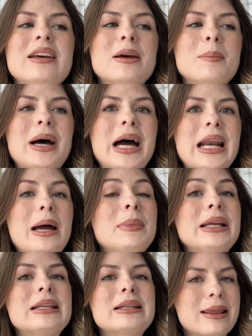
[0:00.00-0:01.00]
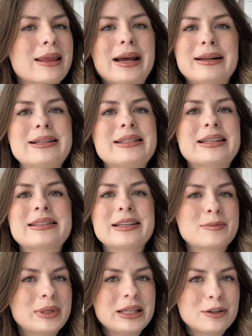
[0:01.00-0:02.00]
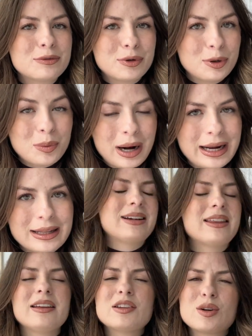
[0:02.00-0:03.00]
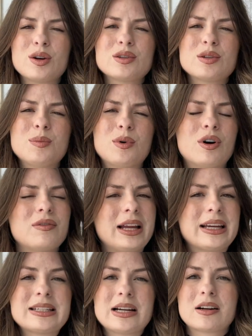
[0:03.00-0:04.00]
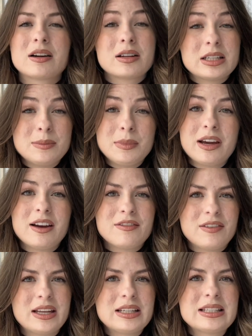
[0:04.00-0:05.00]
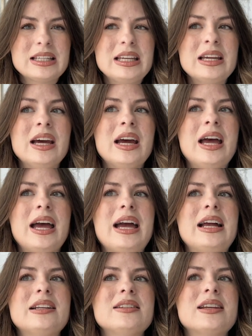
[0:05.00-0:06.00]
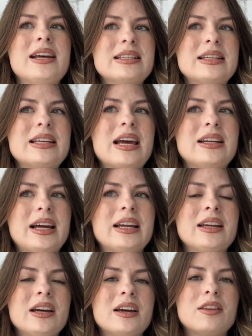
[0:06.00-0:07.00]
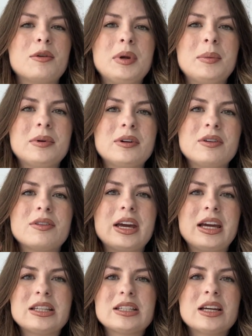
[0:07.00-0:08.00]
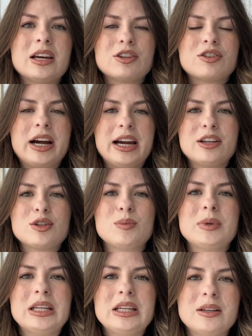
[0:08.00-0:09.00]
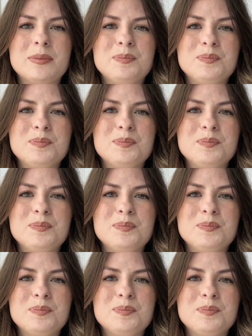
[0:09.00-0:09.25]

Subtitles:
But I mean, the Atlas 6 has been here for a while. I think it's also more of like a dark academia fantasy. And as I said, like, the people that try to be,